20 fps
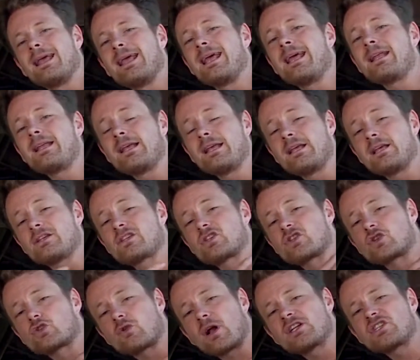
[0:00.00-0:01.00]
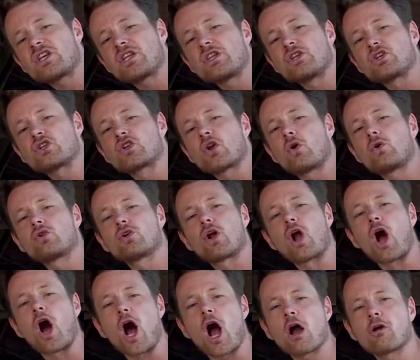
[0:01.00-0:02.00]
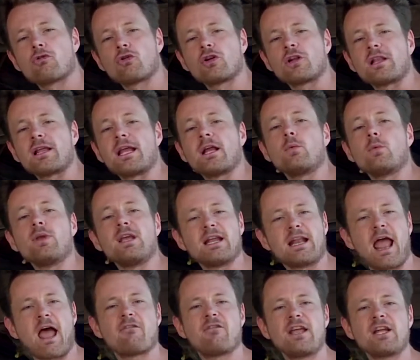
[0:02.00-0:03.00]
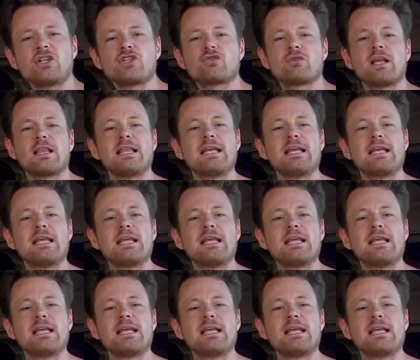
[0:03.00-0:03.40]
it is stretching the shoulder awkwardly and we can have injury.